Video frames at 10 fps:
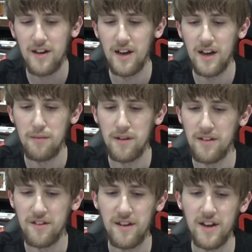uh, but
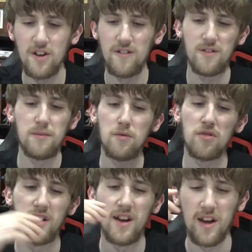then the second half to me
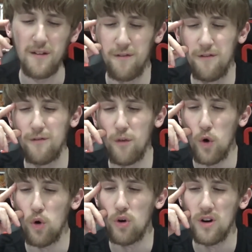was kind of like a
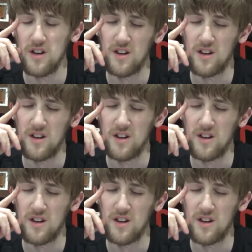four.